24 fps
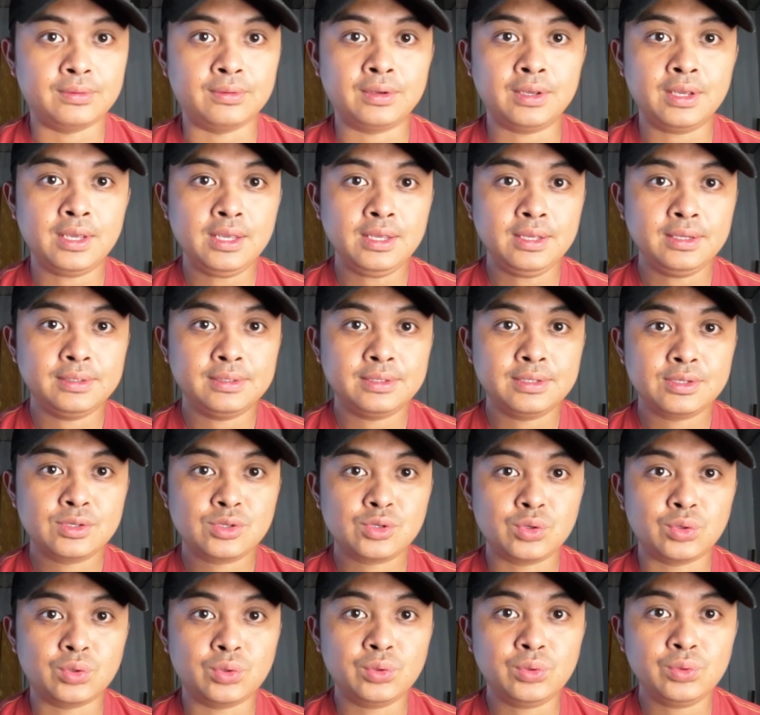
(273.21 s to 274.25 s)
Okay,
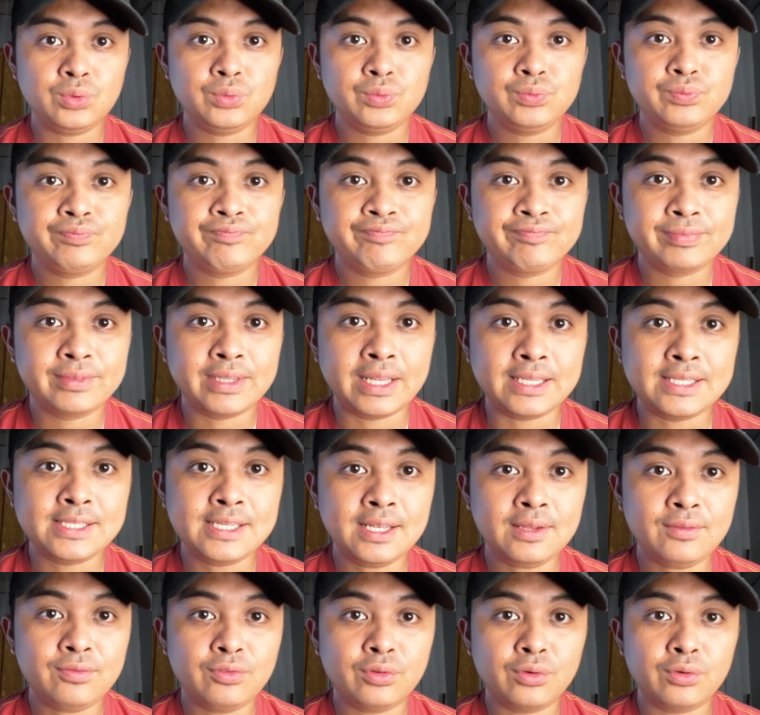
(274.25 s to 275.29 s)
so that's
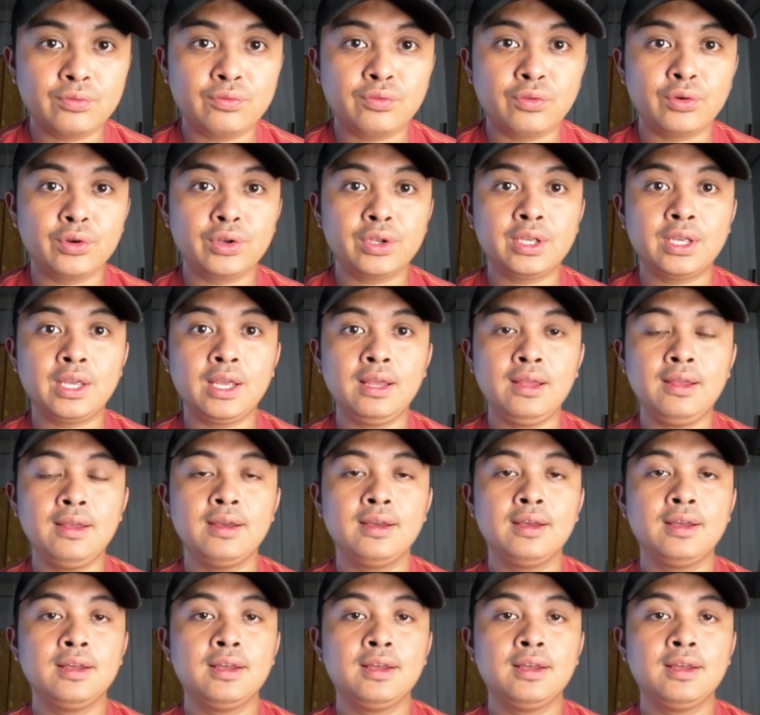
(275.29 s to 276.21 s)
it for 4K